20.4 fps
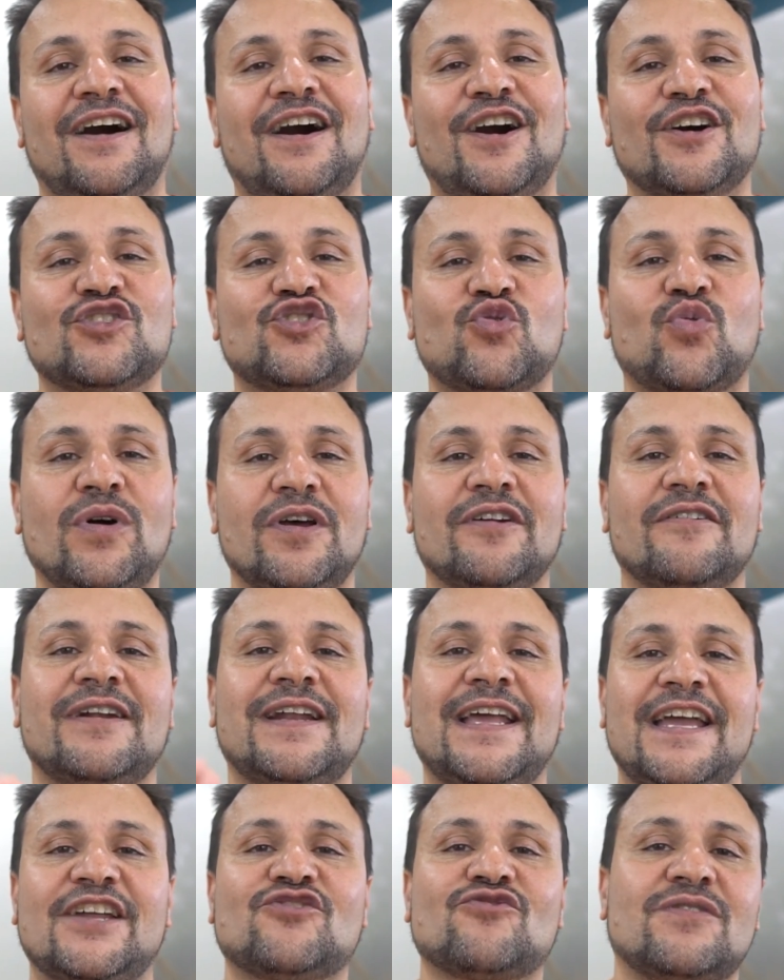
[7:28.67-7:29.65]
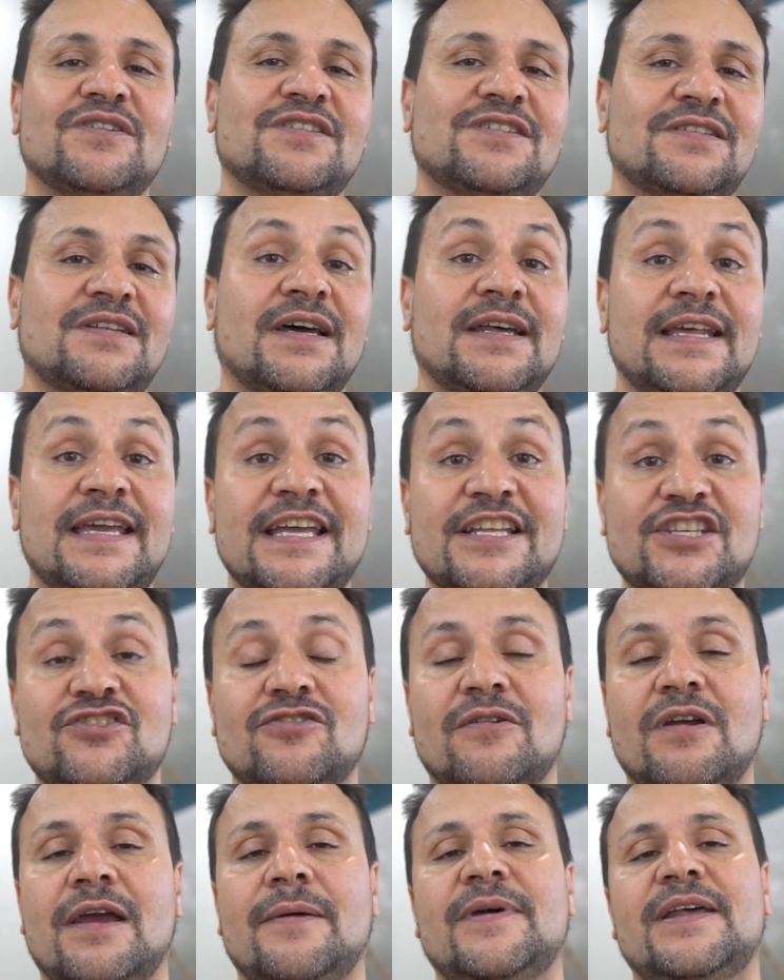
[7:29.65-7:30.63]
On Twitter at Android Stud,
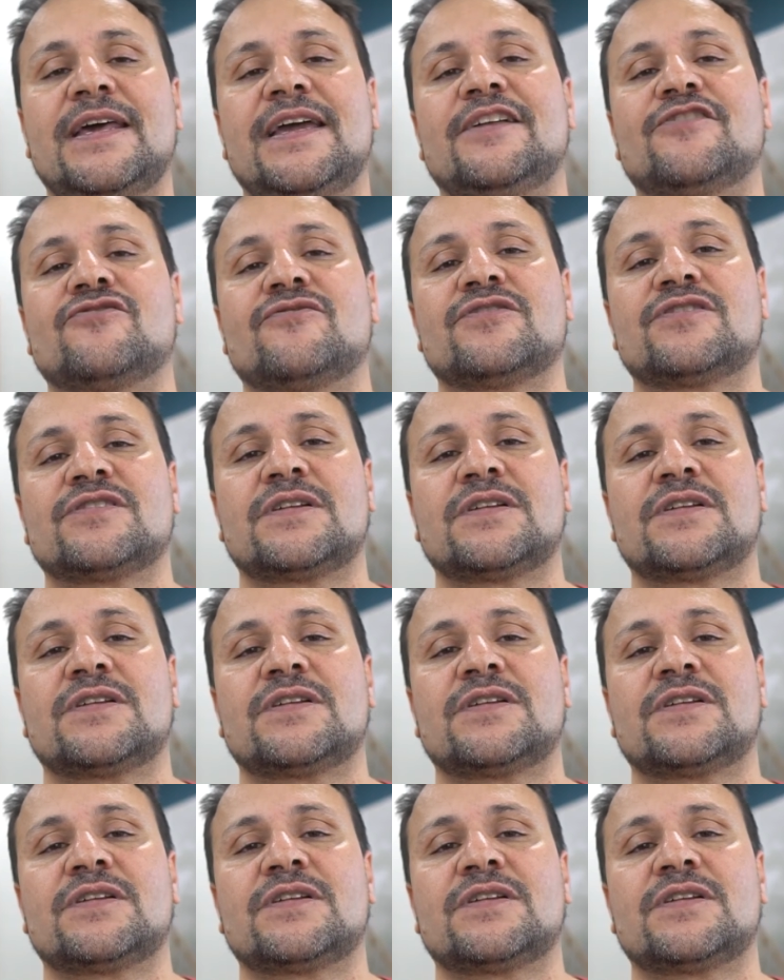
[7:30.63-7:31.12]
Instagram at Android